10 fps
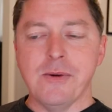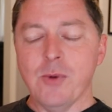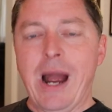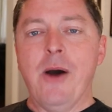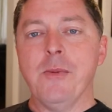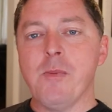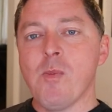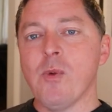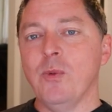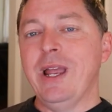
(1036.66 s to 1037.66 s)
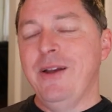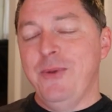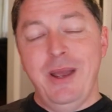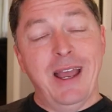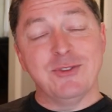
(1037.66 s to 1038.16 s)
Wow, we
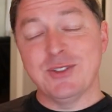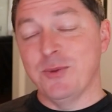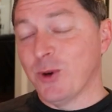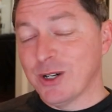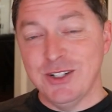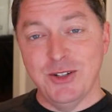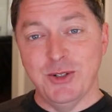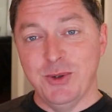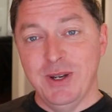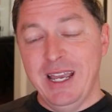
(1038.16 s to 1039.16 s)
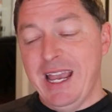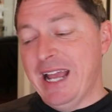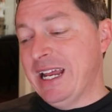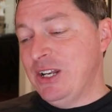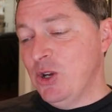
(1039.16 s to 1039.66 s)
have some work to do.
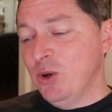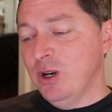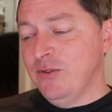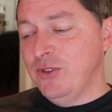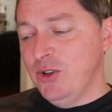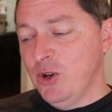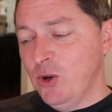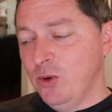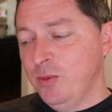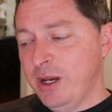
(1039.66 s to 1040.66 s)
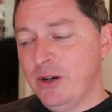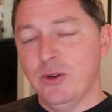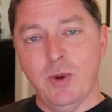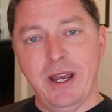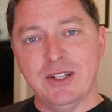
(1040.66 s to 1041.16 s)
And I know of no
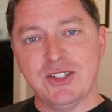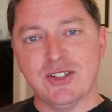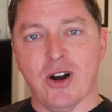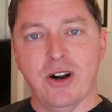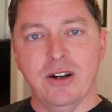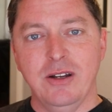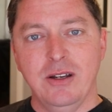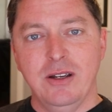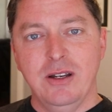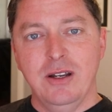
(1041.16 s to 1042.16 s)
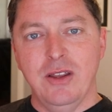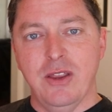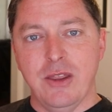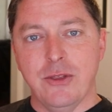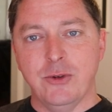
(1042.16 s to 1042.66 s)
better way to start
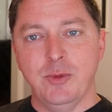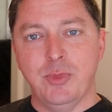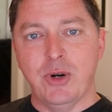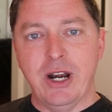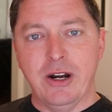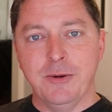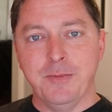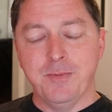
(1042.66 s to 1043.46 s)
than through prayer.